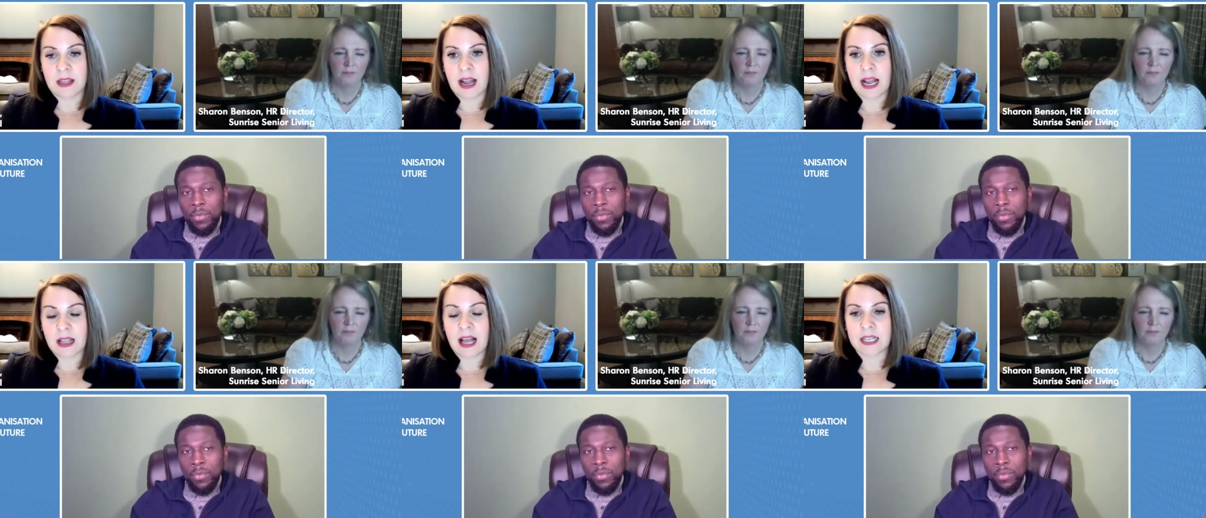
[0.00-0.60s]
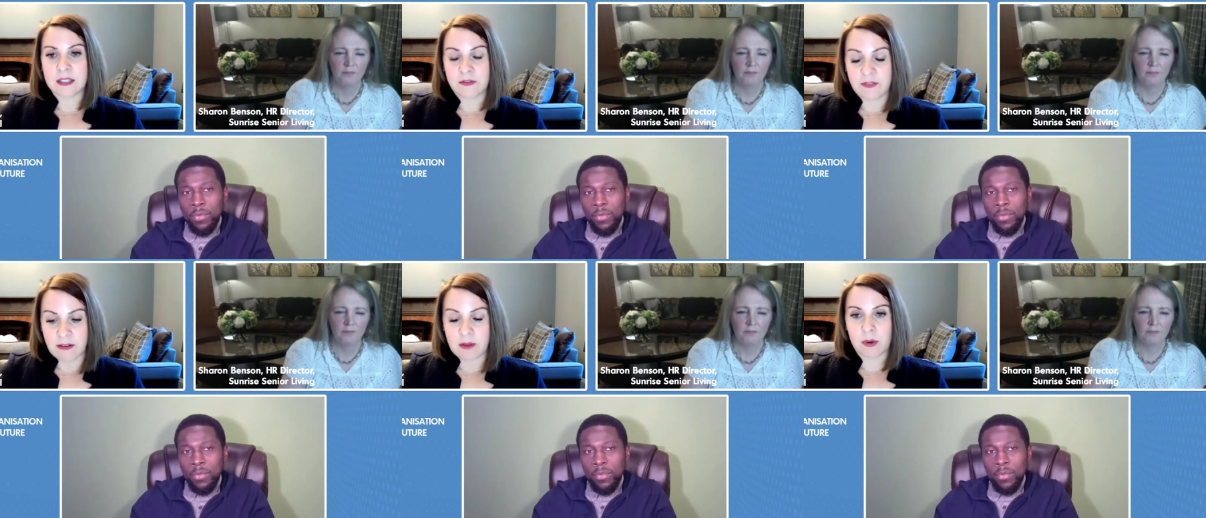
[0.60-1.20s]
Speaker 1: our clients have
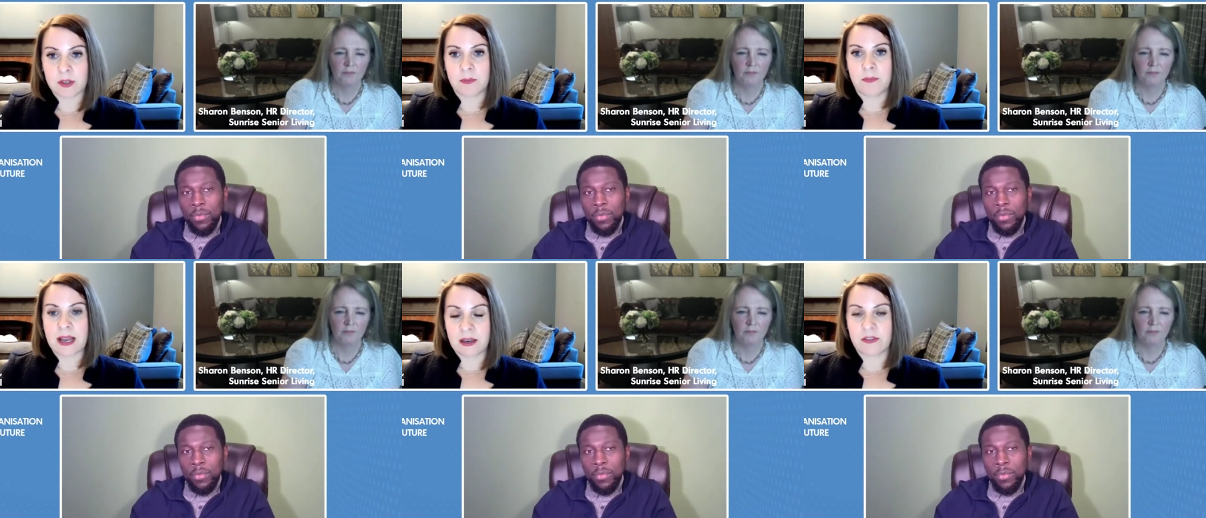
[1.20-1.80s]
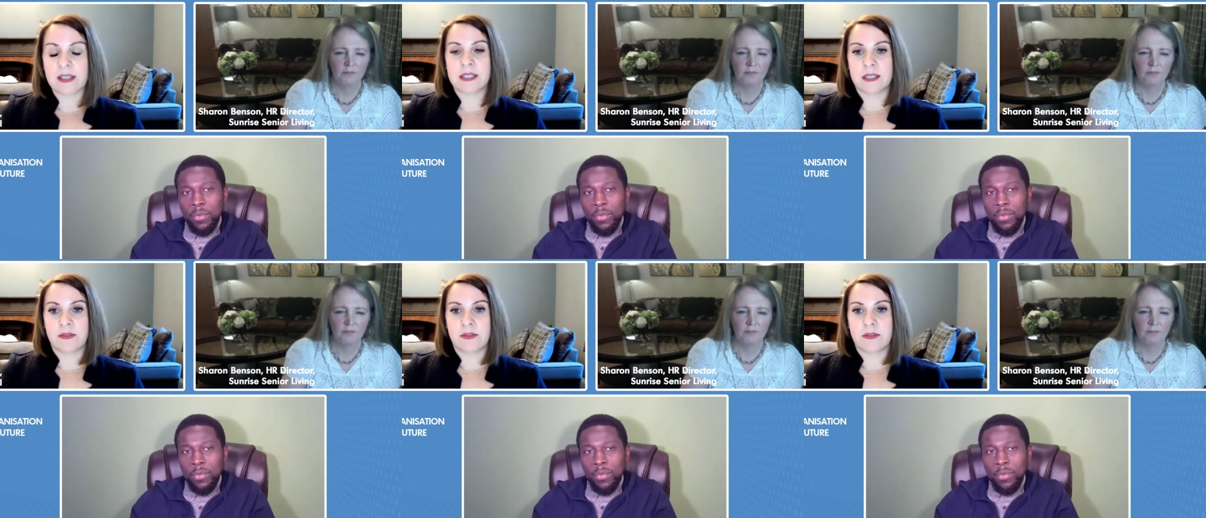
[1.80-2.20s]
very much benefited